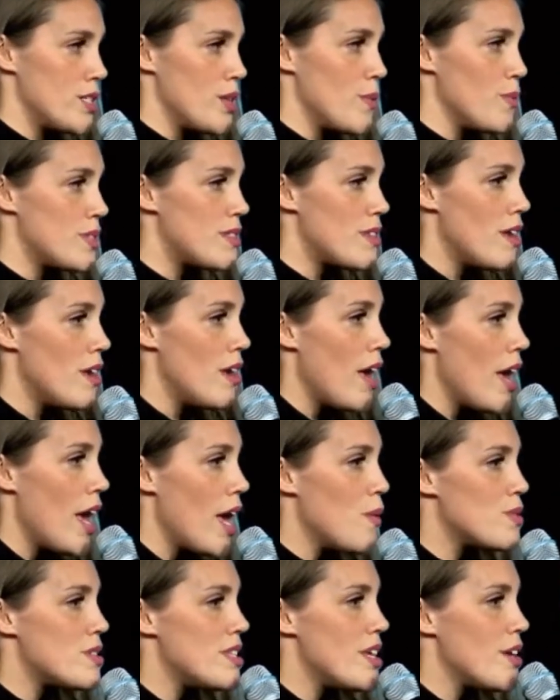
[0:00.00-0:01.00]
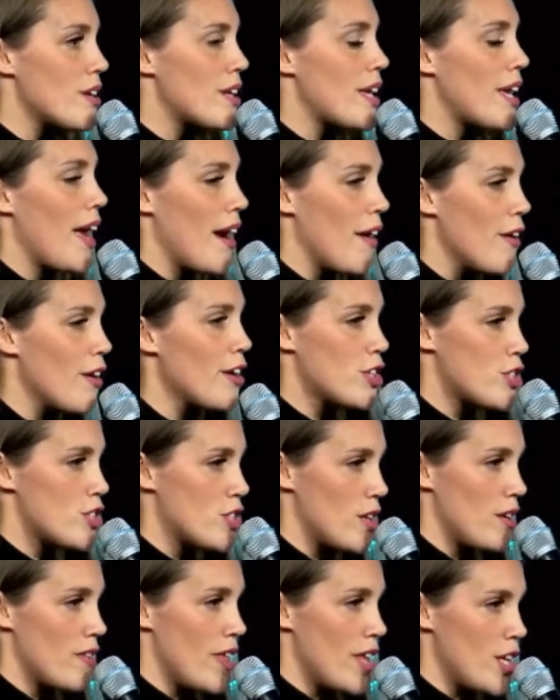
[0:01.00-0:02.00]
It was their
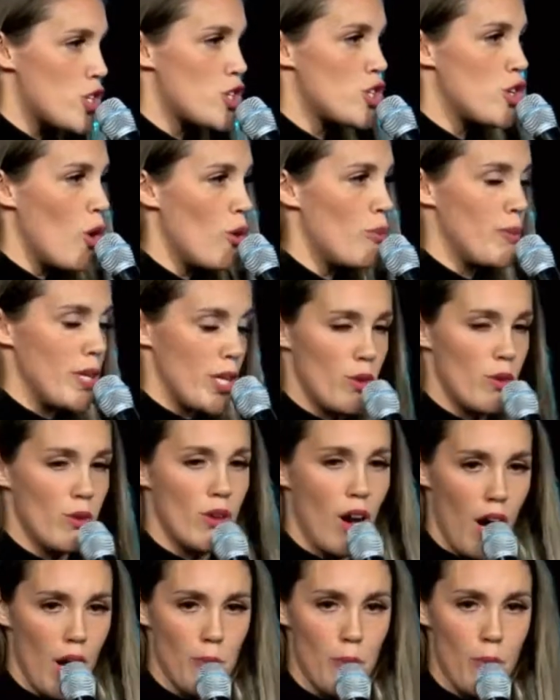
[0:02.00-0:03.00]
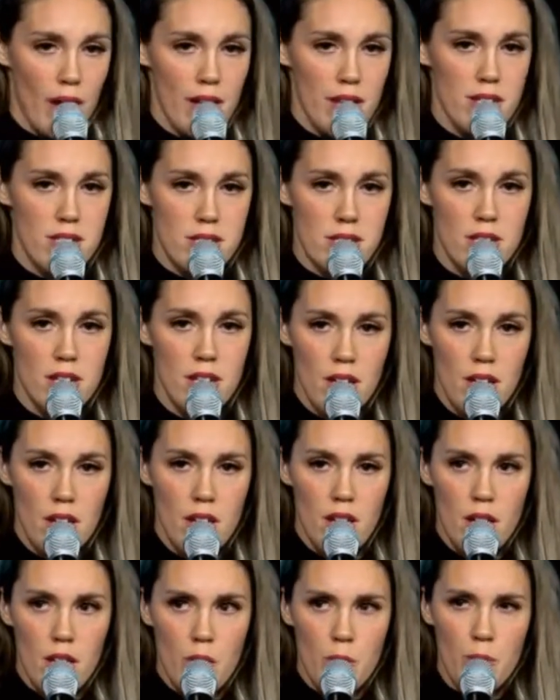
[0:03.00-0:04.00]
character that showed me who God was,
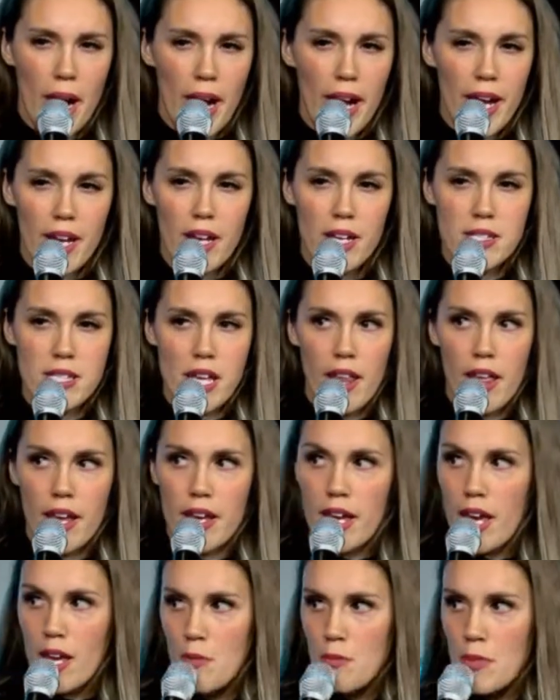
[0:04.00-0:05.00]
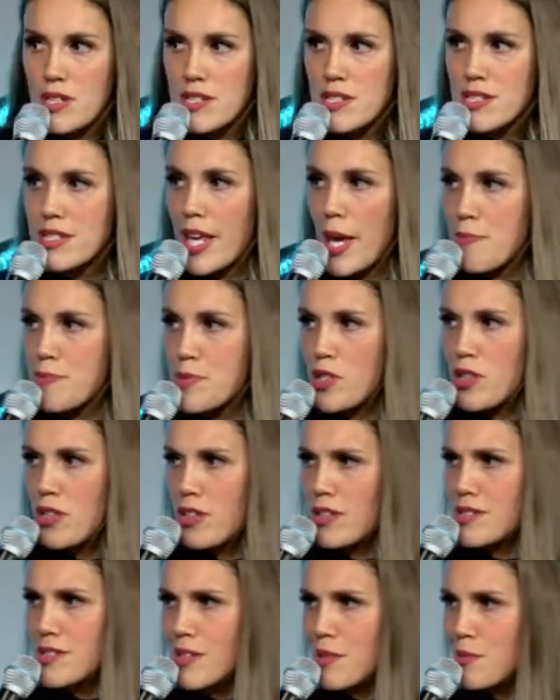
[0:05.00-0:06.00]
right? Because I like came in skeptical. I
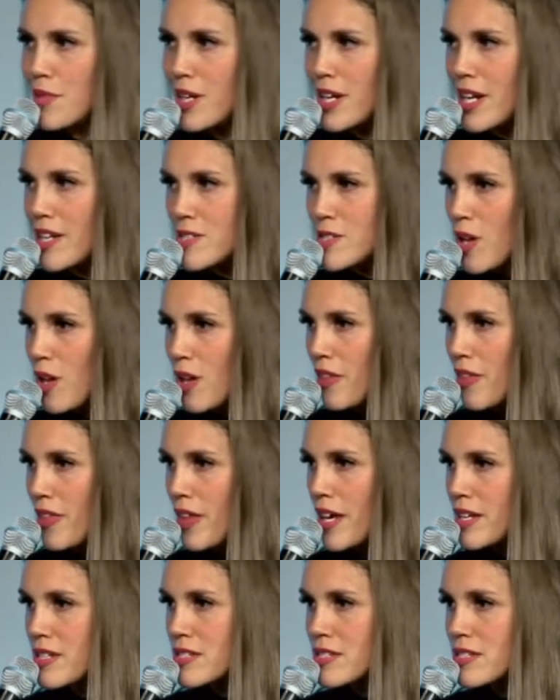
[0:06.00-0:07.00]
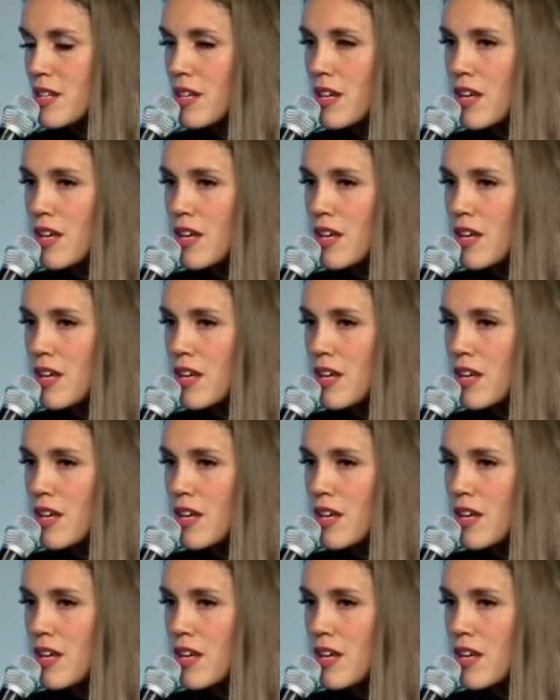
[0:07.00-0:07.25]
was like, what is all of this?